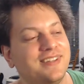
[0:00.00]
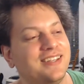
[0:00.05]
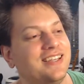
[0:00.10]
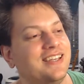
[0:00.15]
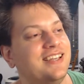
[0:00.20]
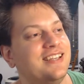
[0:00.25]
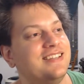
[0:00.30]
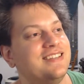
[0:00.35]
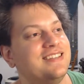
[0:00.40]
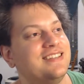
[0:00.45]

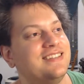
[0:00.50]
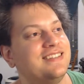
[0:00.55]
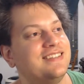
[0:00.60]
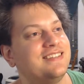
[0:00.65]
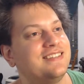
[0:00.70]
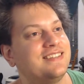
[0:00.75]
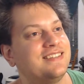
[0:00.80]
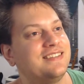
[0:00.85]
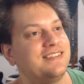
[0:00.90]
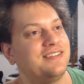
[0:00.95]

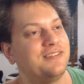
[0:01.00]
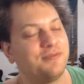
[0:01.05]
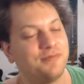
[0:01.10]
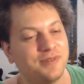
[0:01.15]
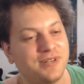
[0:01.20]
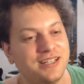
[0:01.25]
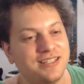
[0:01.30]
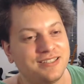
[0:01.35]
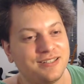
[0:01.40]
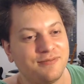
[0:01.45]
is the
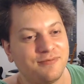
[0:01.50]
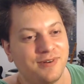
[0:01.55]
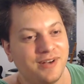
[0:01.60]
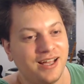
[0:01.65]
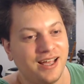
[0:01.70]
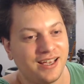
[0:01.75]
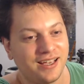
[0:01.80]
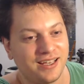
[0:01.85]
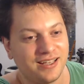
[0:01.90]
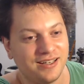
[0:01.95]
reason
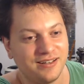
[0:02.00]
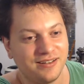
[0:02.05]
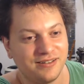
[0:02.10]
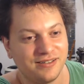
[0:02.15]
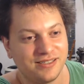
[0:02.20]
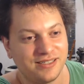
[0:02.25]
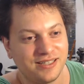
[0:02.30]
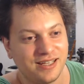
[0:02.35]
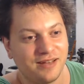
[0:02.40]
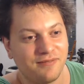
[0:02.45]
why I can
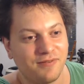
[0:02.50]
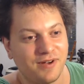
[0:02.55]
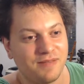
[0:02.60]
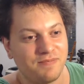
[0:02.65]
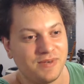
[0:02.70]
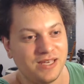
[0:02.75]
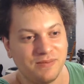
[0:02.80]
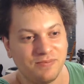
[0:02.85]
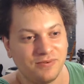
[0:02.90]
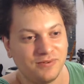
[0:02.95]
understand why
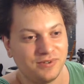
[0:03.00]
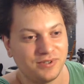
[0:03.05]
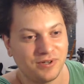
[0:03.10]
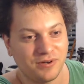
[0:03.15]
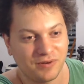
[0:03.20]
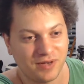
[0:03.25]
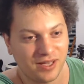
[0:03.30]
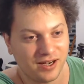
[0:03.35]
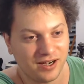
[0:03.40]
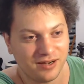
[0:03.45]
people
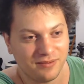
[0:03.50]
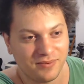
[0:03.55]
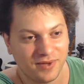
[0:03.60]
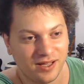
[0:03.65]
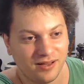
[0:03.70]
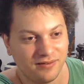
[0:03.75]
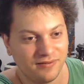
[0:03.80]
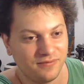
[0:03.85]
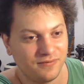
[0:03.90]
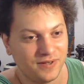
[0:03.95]
don't care
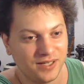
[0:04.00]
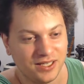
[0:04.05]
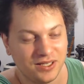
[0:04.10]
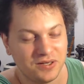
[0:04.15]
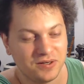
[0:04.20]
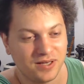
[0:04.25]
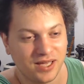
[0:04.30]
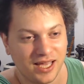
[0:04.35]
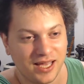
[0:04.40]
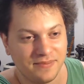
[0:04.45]
about video
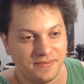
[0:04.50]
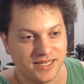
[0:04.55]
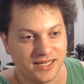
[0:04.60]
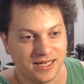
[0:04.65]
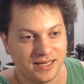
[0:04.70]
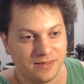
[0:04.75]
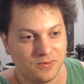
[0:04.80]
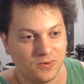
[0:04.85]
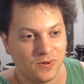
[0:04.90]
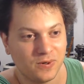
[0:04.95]
games
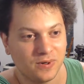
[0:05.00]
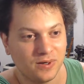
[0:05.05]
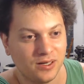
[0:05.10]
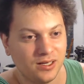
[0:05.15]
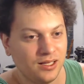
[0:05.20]
anymore